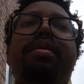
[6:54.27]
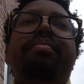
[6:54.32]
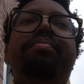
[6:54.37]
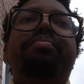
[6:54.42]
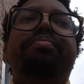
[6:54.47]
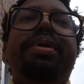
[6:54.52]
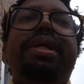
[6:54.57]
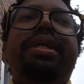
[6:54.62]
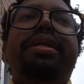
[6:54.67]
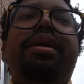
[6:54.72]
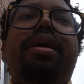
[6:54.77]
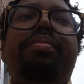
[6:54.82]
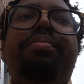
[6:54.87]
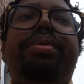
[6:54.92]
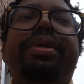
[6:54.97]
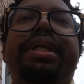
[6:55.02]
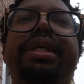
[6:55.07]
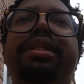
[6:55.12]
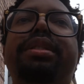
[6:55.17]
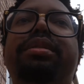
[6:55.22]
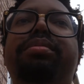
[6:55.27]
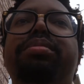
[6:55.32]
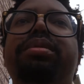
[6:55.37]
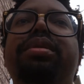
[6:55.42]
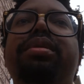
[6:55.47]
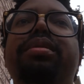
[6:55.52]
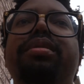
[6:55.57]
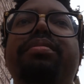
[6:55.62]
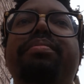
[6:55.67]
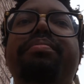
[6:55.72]
being
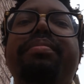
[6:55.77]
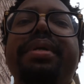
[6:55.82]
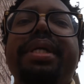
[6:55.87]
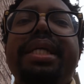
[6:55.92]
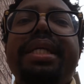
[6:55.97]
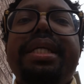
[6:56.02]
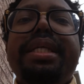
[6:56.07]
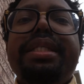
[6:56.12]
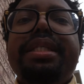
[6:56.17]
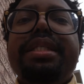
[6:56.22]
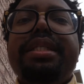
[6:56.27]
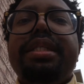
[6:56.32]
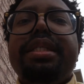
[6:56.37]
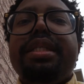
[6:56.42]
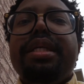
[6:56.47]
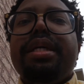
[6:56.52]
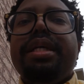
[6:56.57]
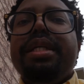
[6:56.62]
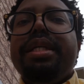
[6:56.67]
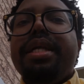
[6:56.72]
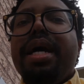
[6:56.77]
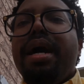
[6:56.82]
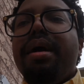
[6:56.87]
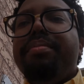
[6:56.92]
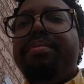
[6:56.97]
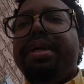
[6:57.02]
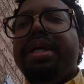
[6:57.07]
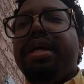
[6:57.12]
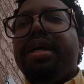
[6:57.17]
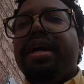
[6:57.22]
unpredictable means
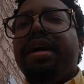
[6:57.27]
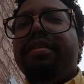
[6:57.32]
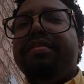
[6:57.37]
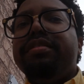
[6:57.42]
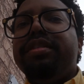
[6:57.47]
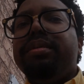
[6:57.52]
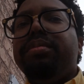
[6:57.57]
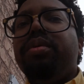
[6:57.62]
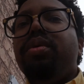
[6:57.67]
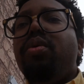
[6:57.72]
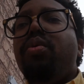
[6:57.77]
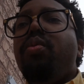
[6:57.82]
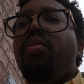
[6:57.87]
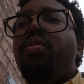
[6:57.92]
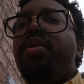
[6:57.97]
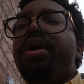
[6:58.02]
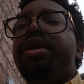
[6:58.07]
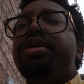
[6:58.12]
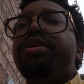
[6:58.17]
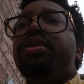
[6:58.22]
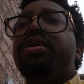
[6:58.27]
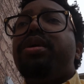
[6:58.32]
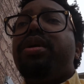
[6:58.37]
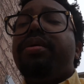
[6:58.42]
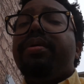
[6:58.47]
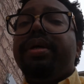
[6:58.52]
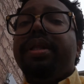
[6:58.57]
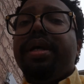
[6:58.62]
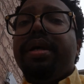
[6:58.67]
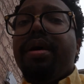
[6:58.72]
not being comfortable where you
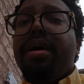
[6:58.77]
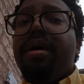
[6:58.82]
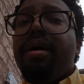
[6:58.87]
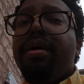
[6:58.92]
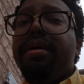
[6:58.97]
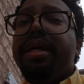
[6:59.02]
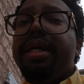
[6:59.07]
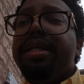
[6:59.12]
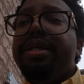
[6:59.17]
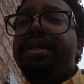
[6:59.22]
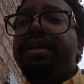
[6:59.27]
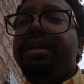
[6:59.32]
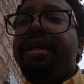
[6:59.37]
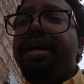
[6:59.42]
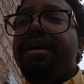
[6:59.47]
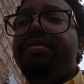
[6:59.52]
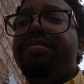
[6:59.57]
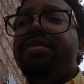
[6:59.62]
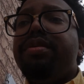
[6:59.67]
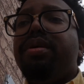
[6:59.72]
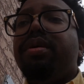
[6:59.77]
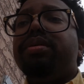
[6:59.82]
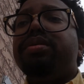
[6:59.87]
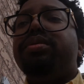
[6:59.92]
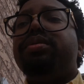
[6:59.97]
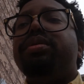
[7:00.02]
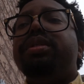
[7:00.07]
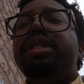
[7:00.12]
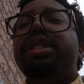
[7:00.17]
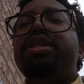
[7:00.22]
currently are in your life, you
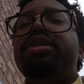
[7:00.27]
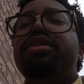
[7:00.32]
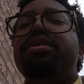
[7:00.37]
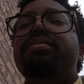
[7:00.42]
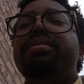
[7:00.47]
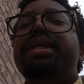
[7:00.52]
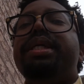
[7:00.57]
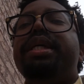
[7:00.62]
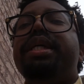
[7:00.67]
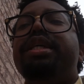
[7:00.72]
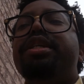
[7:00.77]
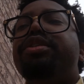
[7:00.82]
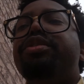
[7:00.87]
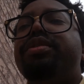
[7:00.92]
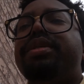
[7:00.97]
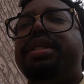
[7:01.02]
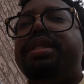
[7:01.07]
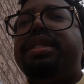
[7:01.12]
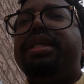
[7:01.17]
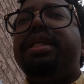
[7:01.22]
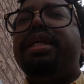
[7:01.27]
also need to be interested